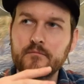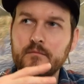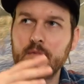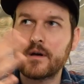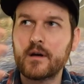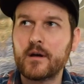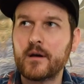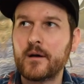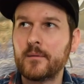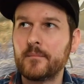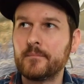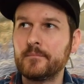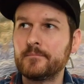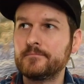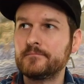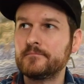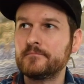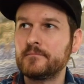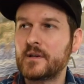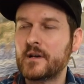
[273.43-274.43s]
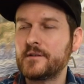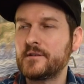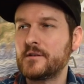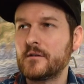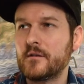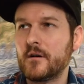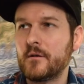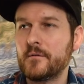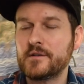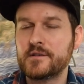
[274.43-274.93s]
because
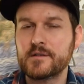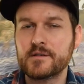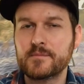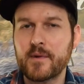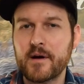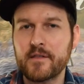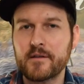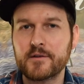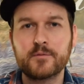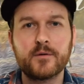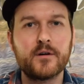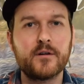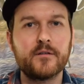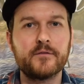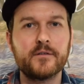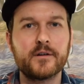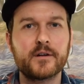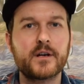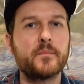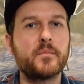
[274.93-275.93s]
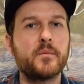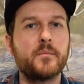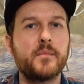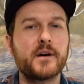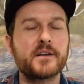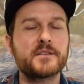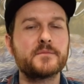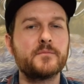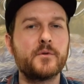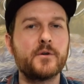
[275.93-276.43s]
you'd always just buy the 12 for a couple
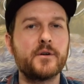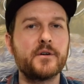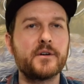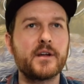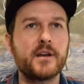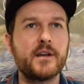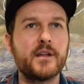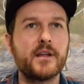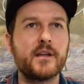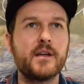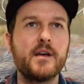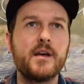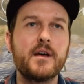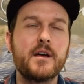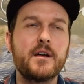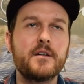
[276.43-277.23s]
bucks more, getting